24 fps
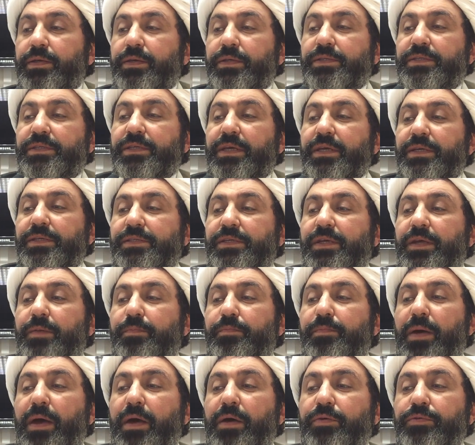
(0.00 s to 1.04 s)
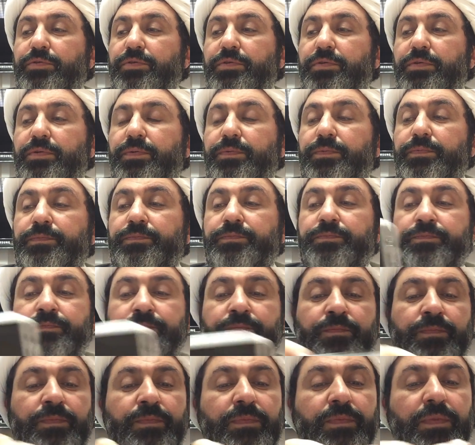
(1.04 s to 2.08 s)
says about
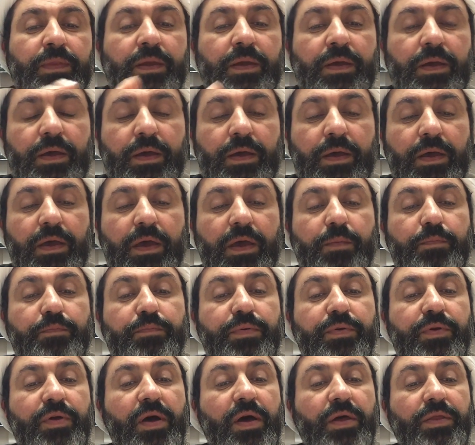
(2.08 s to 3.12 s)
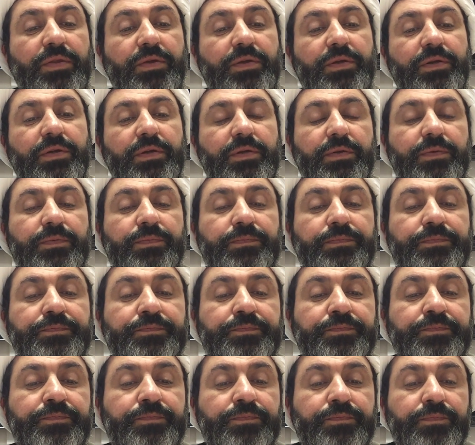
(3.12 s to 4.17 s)
a brother
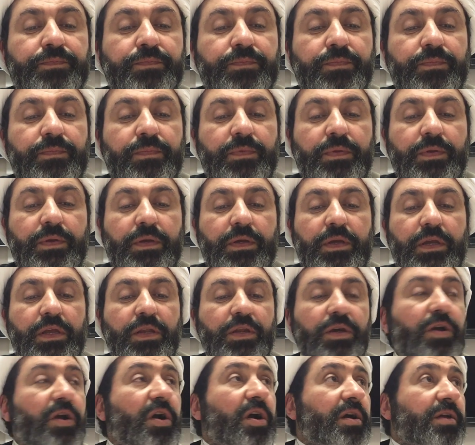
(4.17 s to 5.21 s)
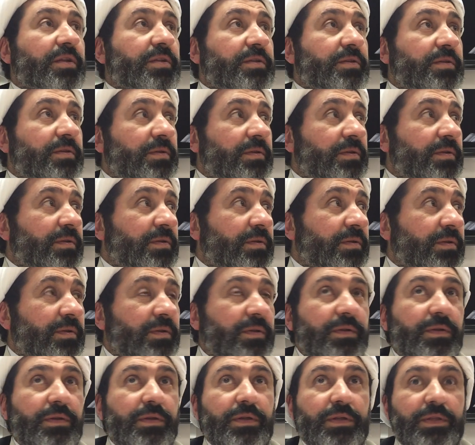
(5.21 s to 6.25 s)
in God
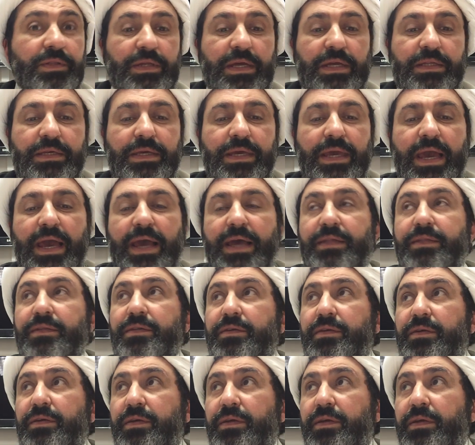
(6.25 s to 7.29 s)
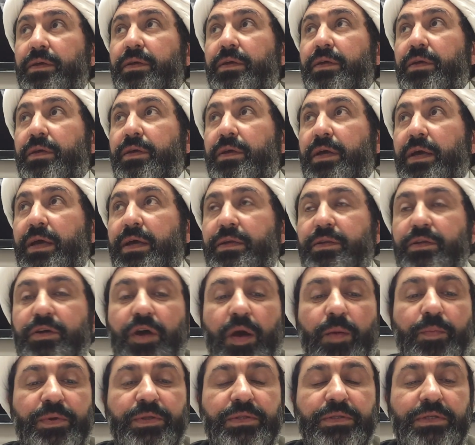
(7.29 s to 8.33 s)
that he had. And
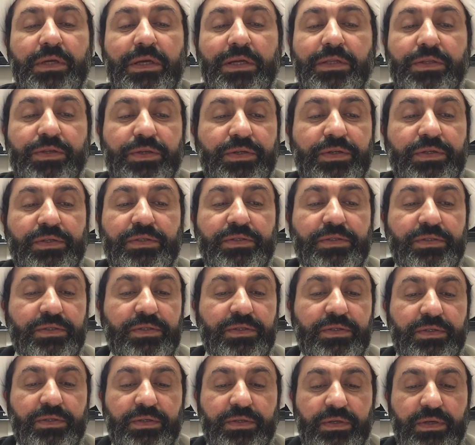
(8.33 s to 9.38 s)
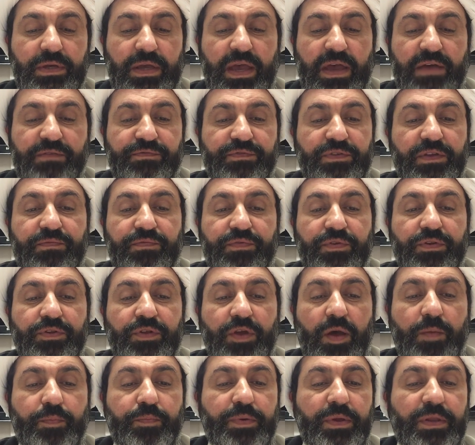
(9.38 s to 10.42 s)
commentators have different
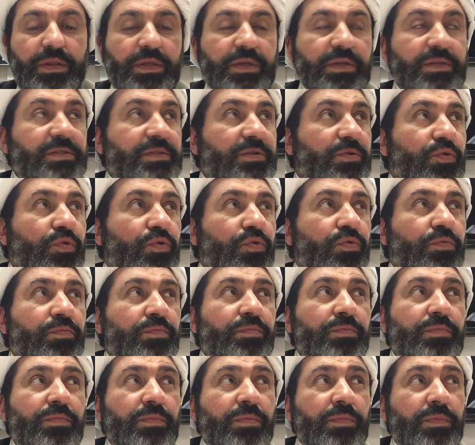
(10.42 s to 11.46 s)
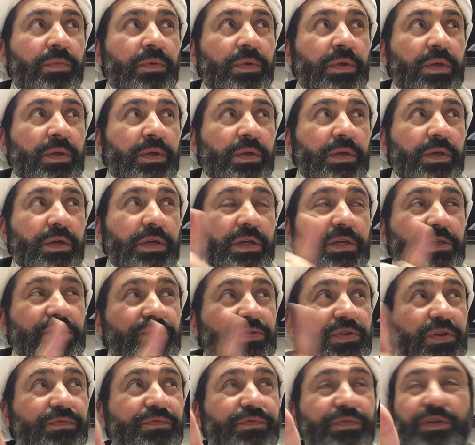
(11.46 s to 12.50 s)
opinions whom he is
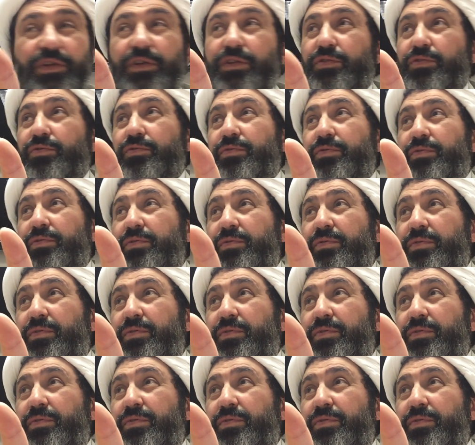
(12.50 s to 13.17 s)
referring to.